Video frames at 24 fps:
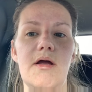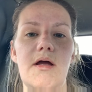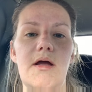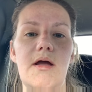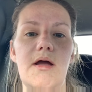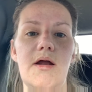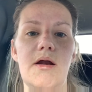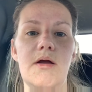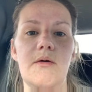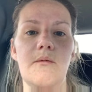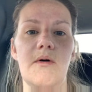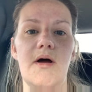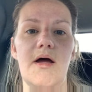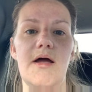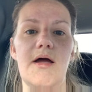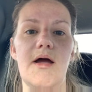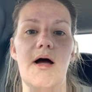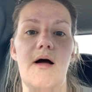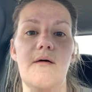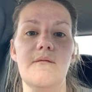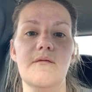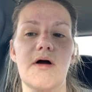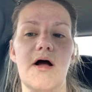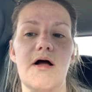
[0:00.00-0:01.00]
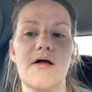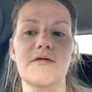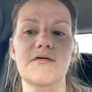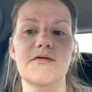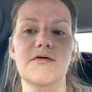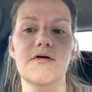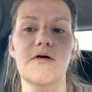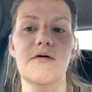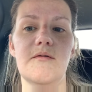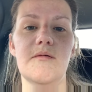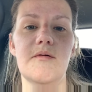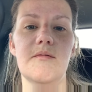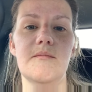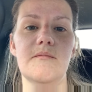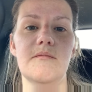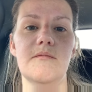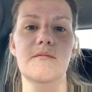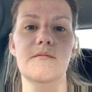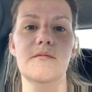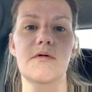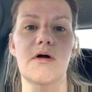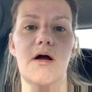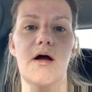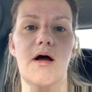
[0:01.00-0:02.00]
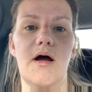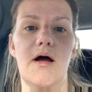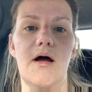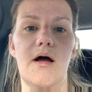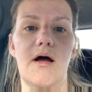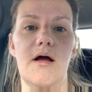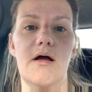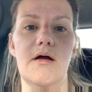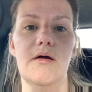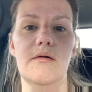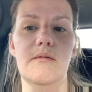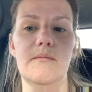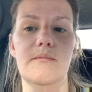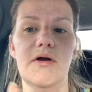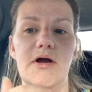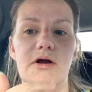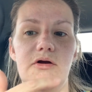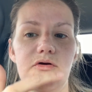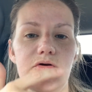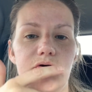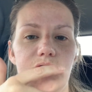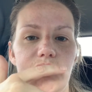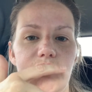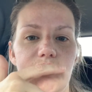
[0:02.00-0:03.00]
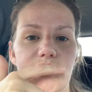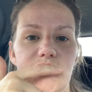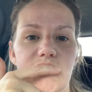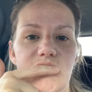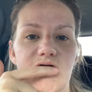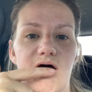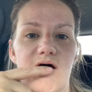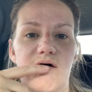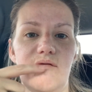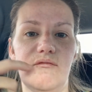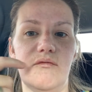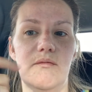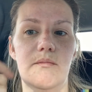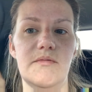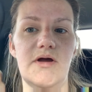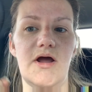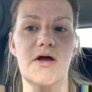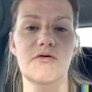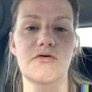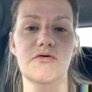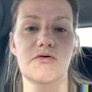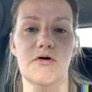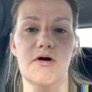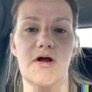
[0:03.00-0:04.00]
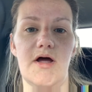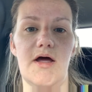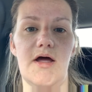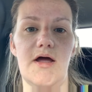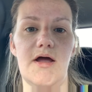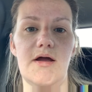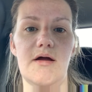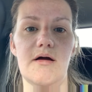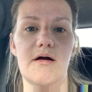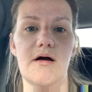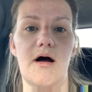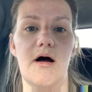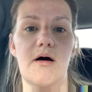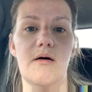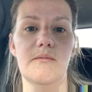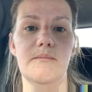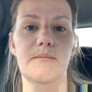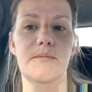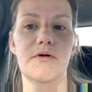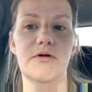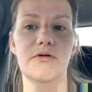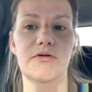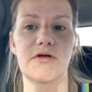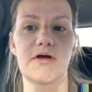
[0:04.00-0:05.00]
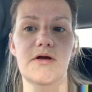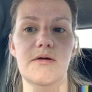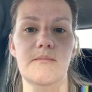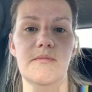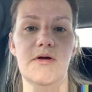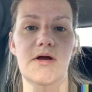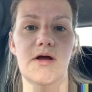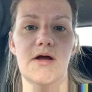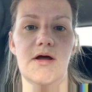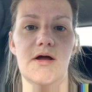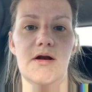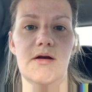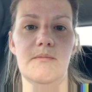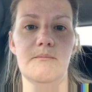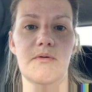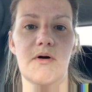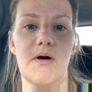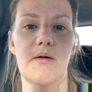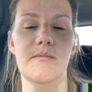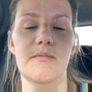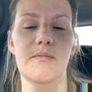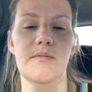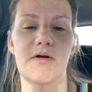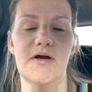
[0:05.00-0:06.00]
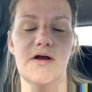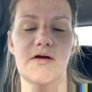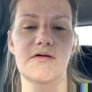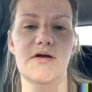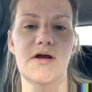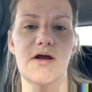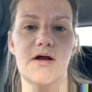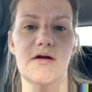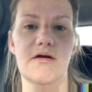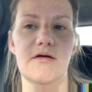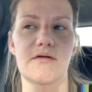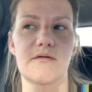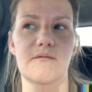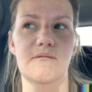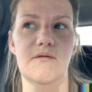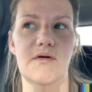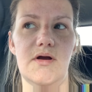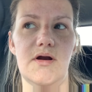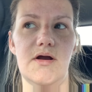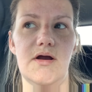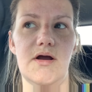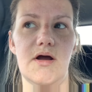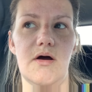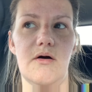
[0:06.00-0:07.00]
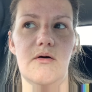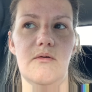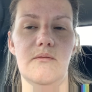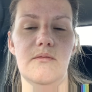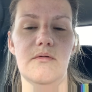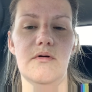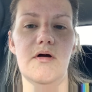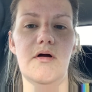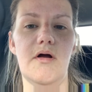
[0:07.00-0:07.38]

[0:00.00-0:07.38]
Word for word: Anyway, I've got some uh, pictures and stuff from yesterday. I'll put them in probably at the end of the video.